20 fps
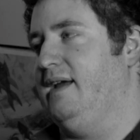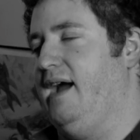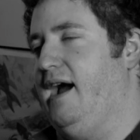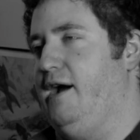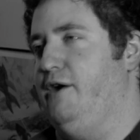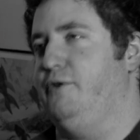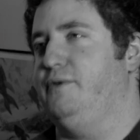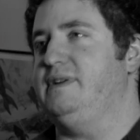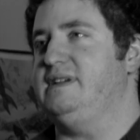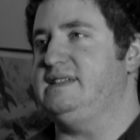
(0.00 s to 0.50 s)

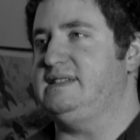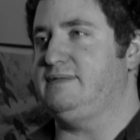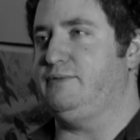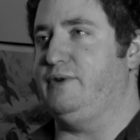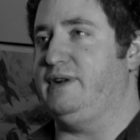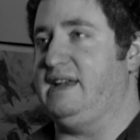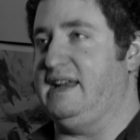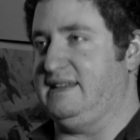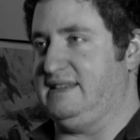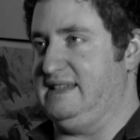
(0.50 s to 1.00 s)
I always
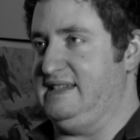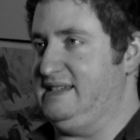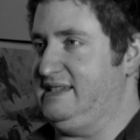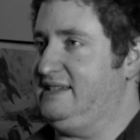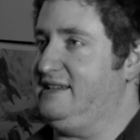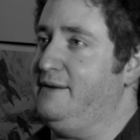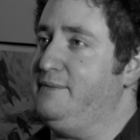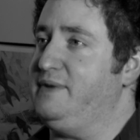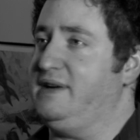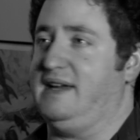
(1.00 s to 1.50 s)
would get these
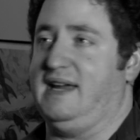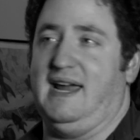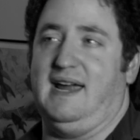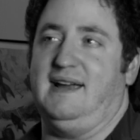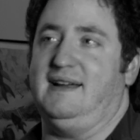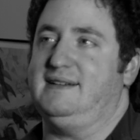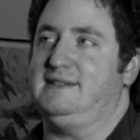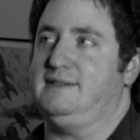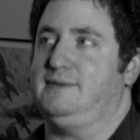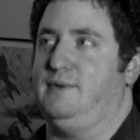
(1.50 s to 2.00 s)
stomach
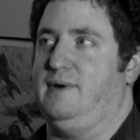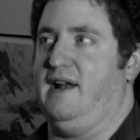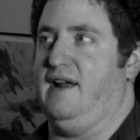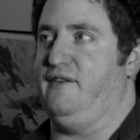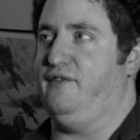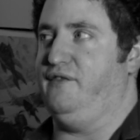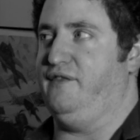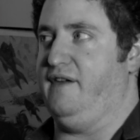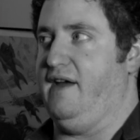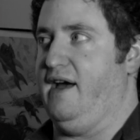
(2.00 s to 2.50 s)
aches when
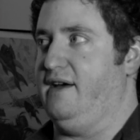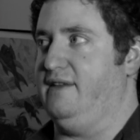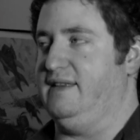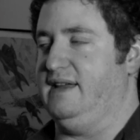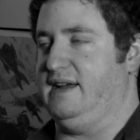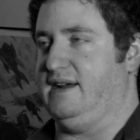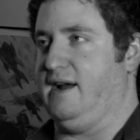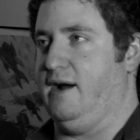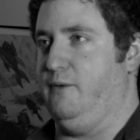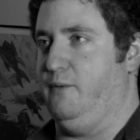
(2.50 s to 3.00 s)
I felt
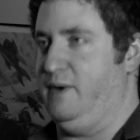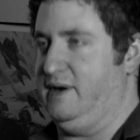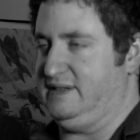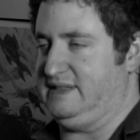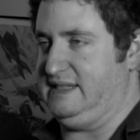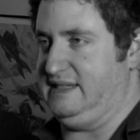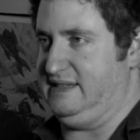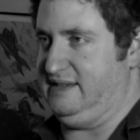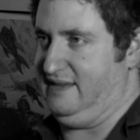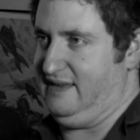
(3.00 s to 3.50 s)
like I
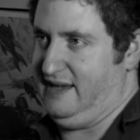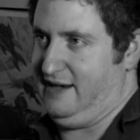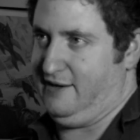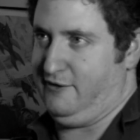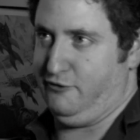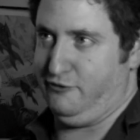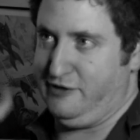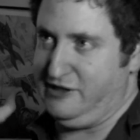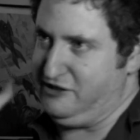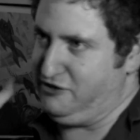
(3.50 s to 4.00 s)
wanted to like
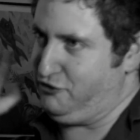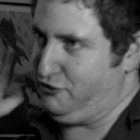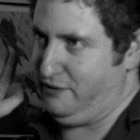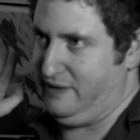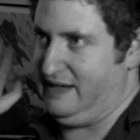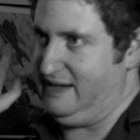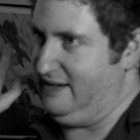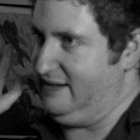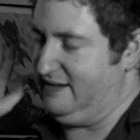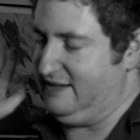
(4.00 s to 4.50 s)

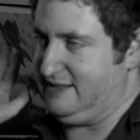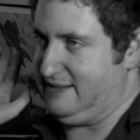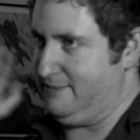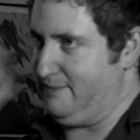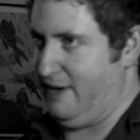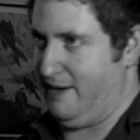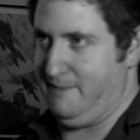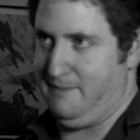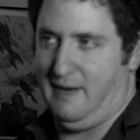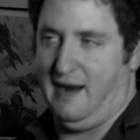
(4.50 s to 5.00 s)
retreat into
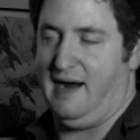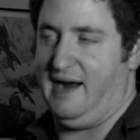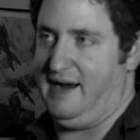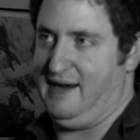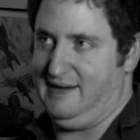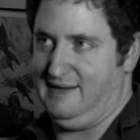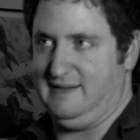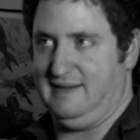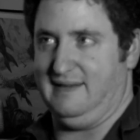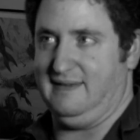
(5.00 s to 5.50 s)
my
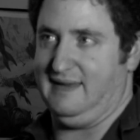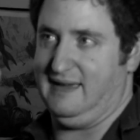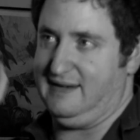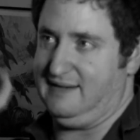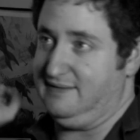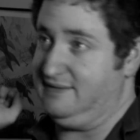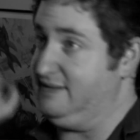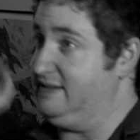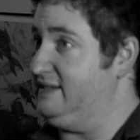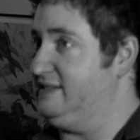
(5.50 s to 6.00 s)
mind and like
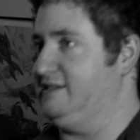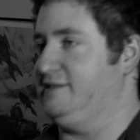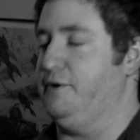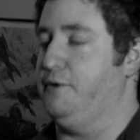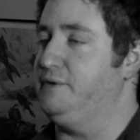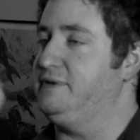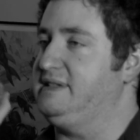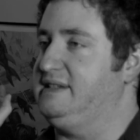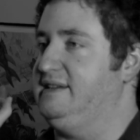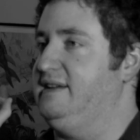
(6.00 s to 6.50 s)

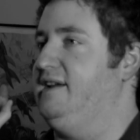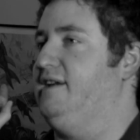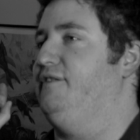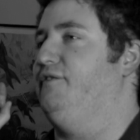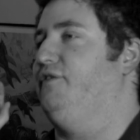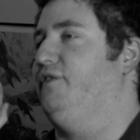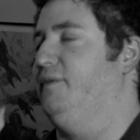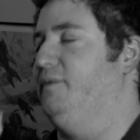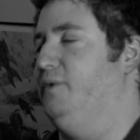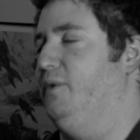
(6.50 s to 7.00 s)

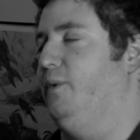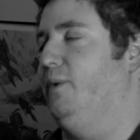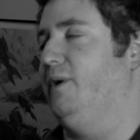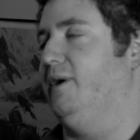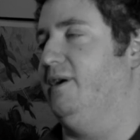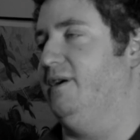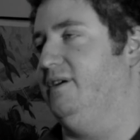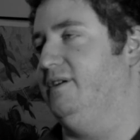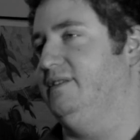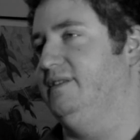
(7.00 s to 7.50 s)
dissociate from the
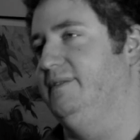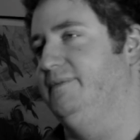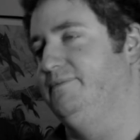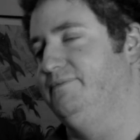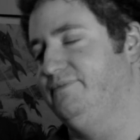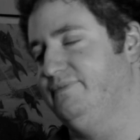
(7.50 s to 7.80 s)
world.